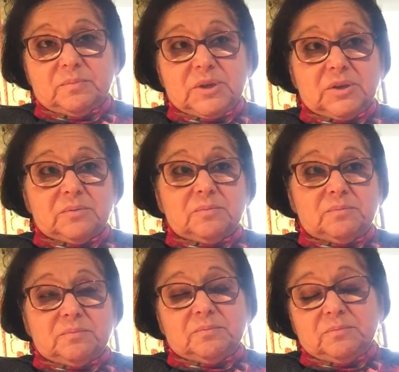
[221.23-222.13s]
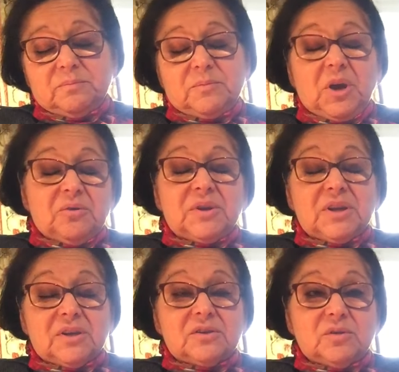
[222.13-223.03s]
being
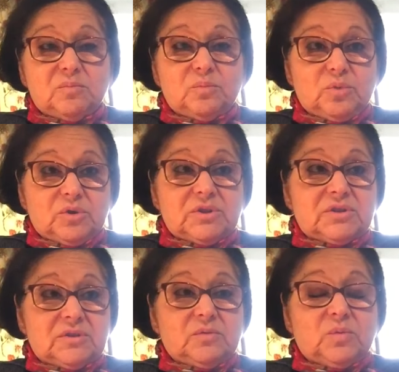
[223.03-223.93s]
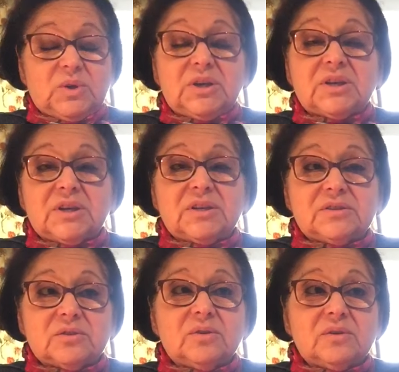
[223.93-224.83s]
buried under books and work
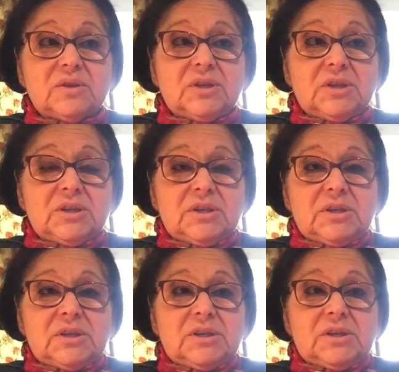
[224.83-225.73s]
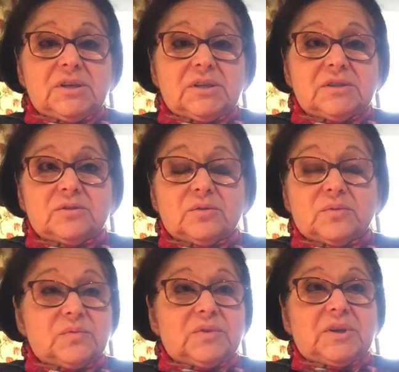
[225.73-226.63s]
and so on, sort
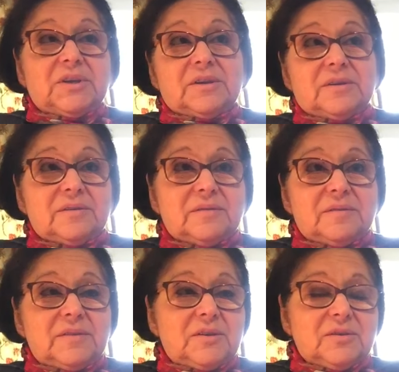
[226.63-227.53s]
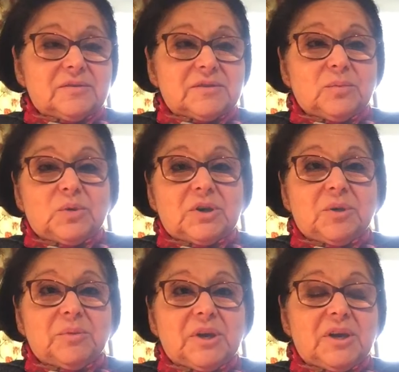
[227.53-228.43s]
of like, you know, someone
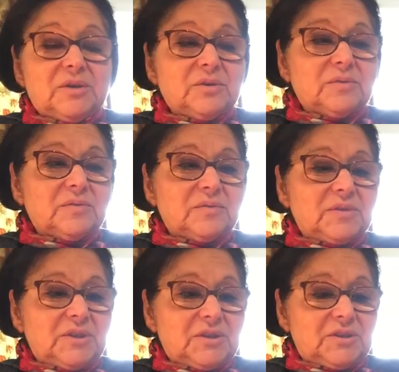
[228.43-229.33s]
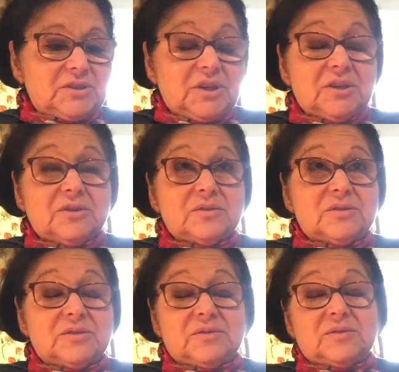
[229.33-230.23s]
coming out of the
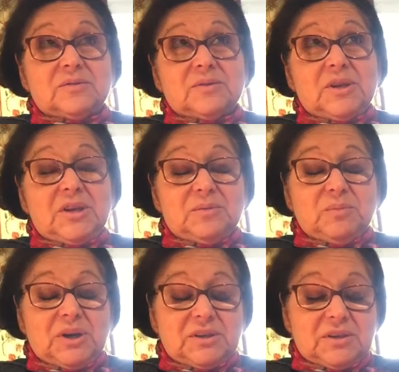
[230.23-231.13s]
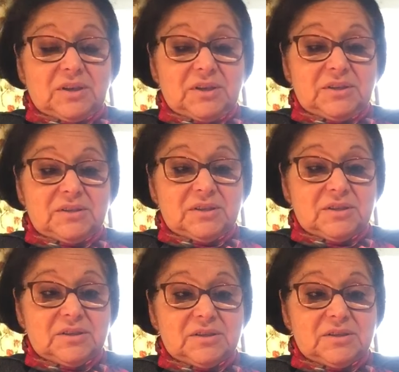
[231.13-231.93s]
shadows, hit by the light,